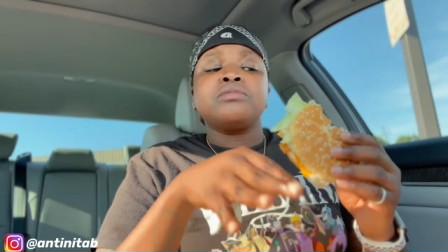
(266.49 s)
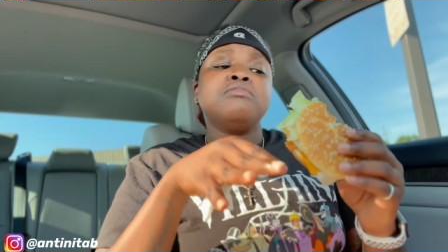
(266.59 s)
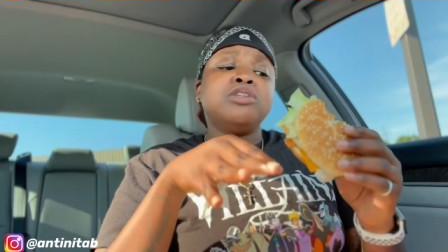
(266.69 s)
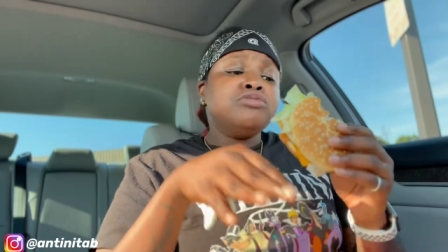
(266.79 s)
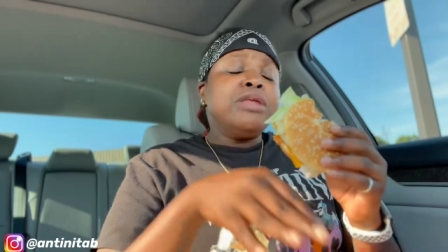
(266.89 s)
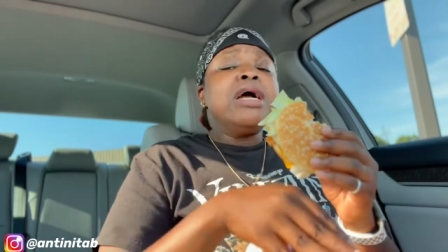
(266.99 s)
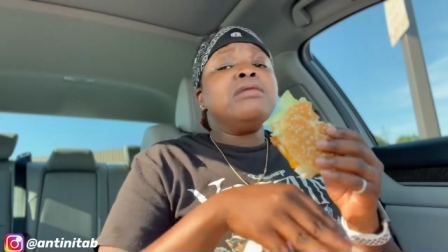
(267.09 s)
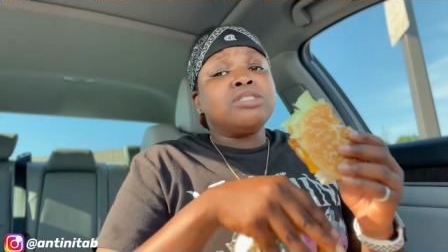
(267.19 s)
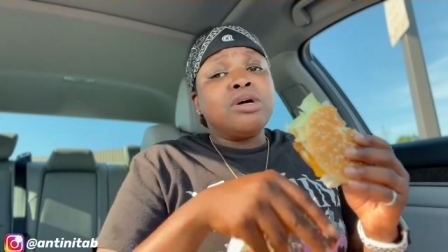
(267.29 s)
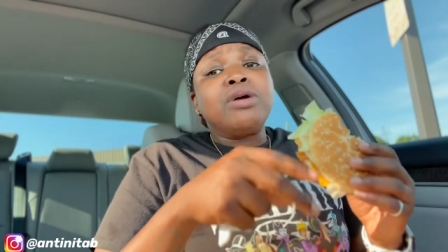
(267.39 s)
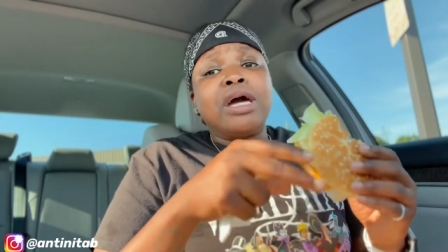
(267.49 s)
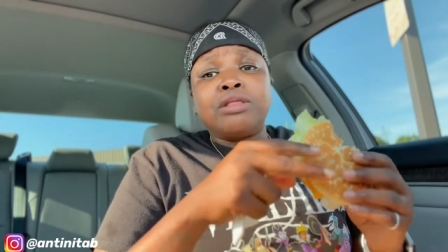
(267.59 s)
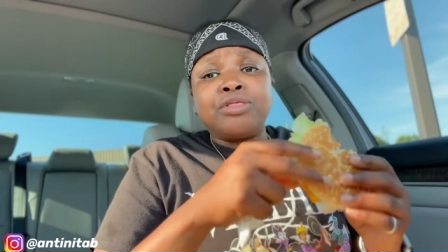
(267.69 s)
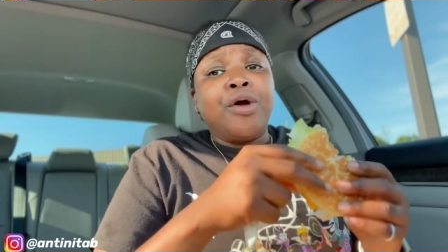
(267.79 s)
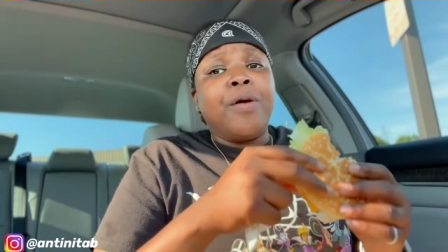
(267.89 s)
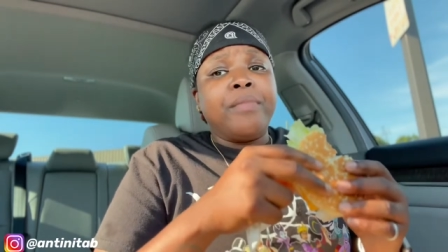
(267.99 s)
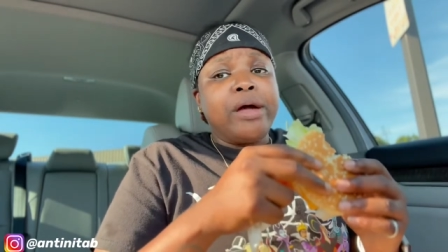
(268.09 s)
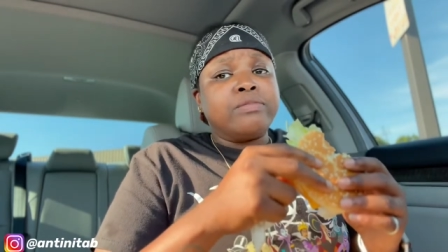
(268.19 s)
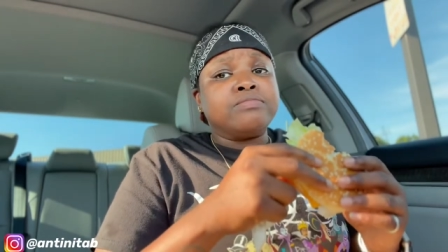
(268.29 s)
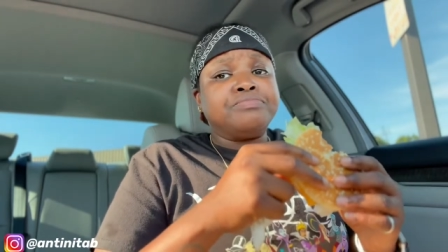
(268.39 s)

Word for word: But you damn sure got the third baby.